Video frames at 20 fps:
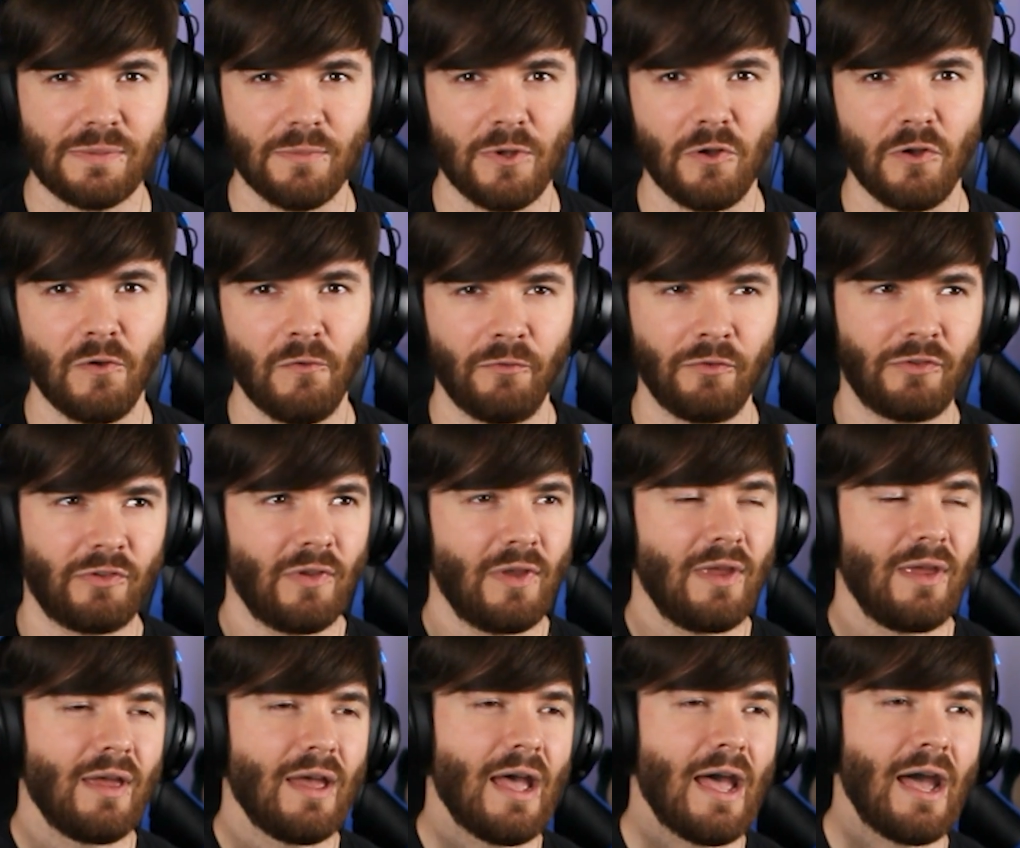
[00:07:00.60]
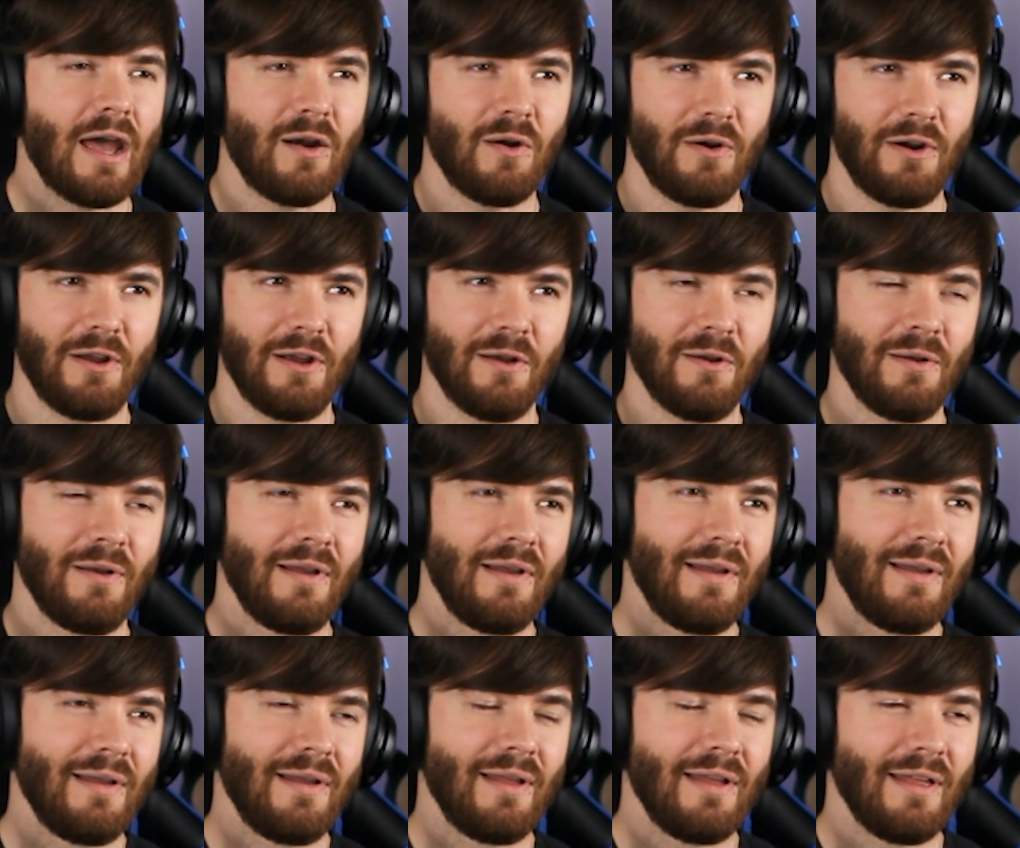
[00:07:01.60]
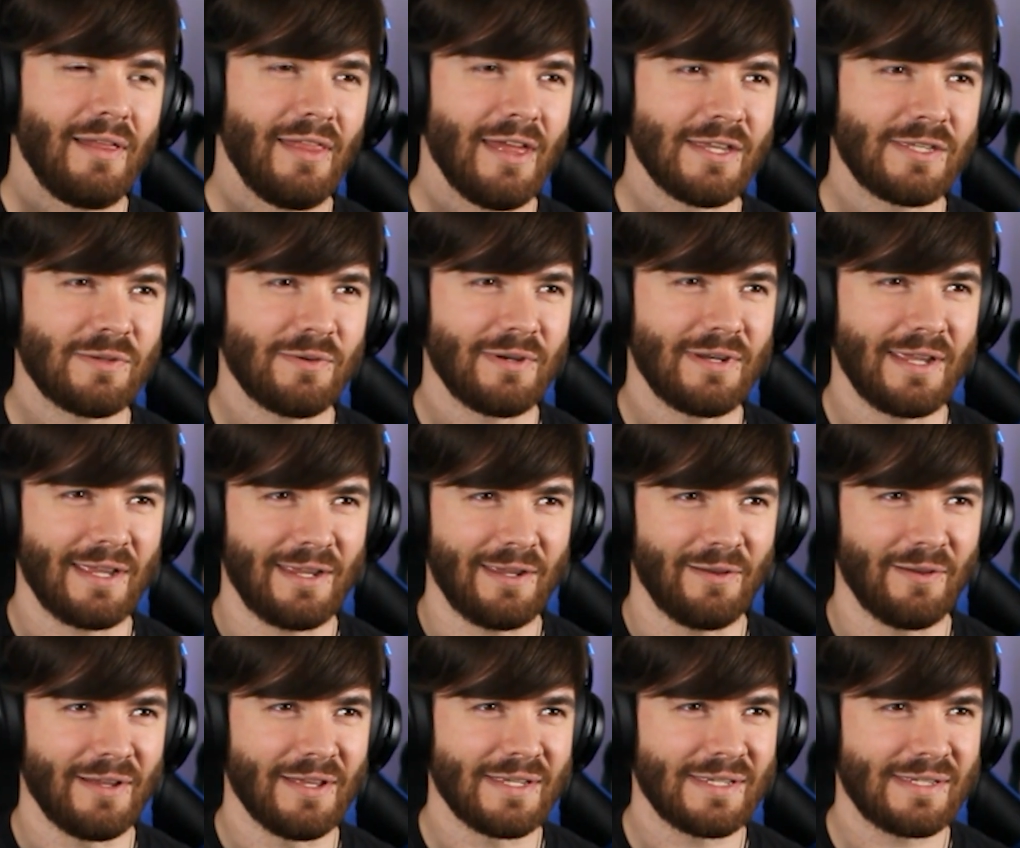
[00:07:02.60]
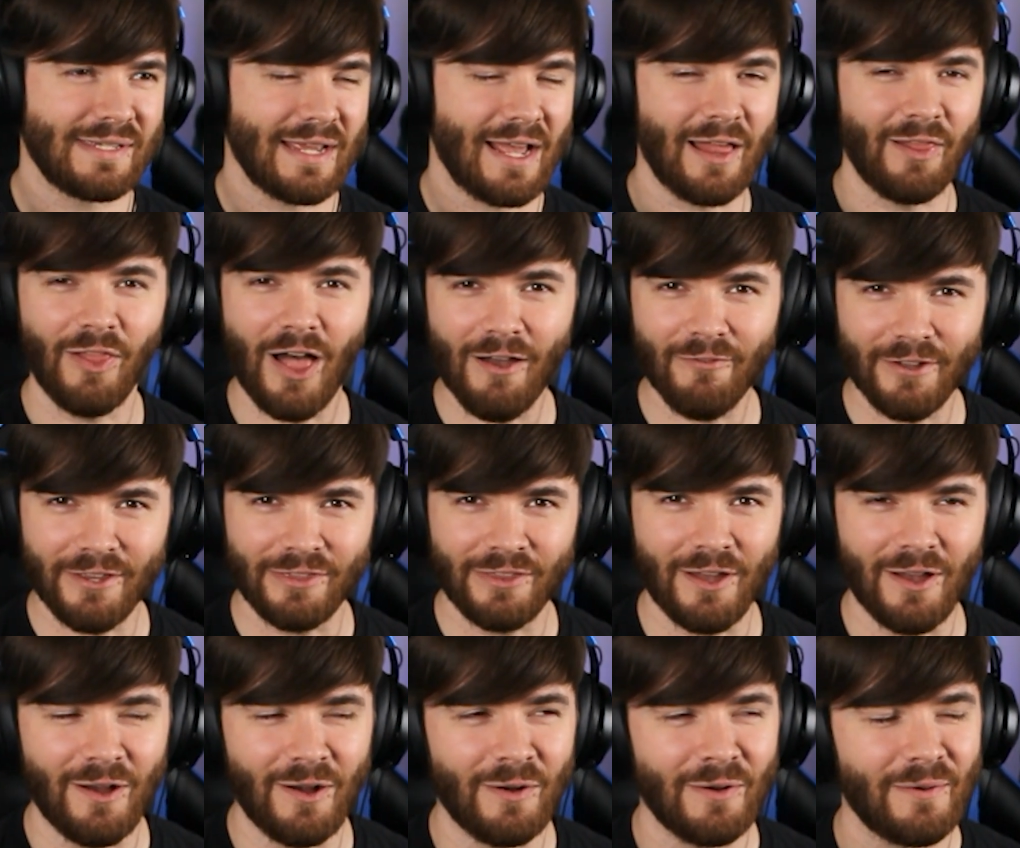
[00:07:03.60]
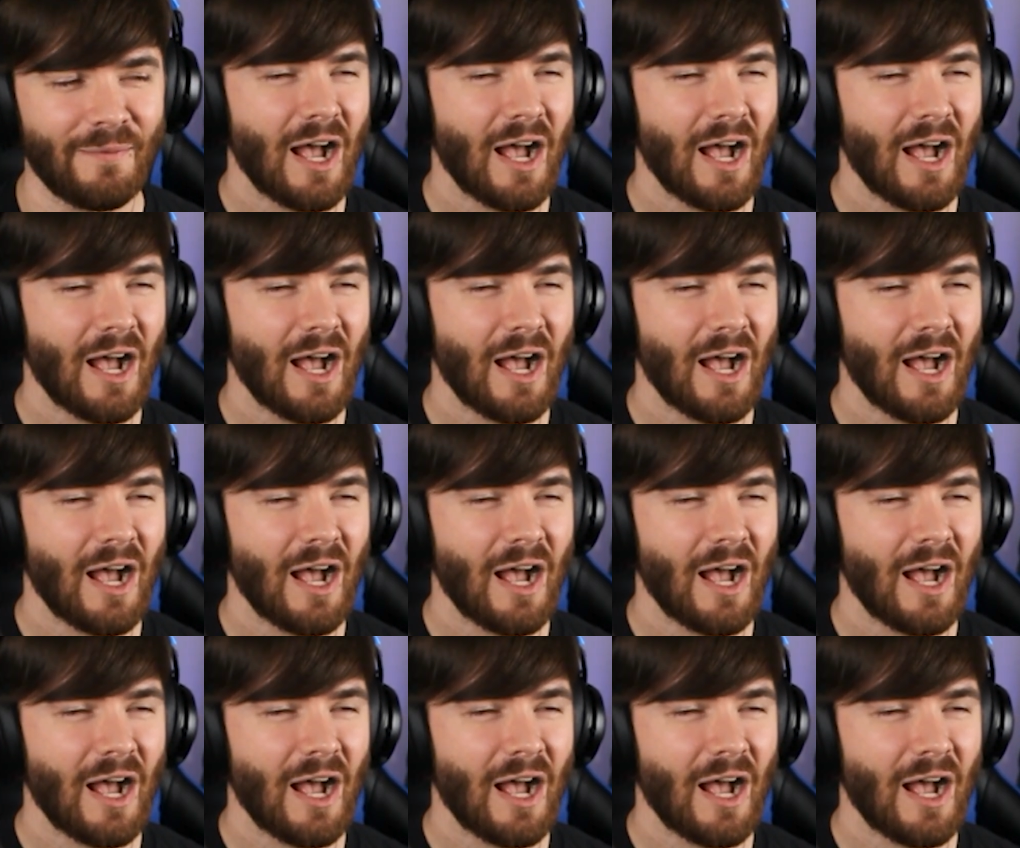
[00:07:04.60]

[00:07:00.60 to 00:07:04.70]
moves. I don't know. That's ridiculous. I love it though.